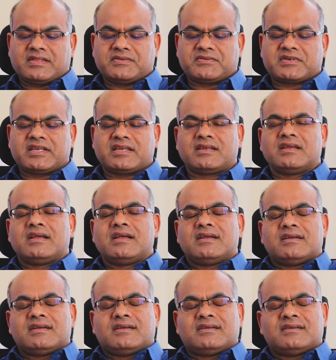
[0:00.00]
Okay.
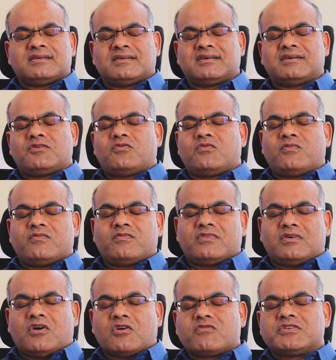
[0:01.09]

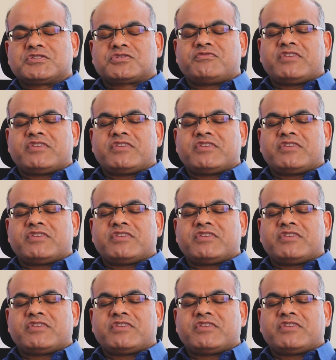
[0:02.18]
Always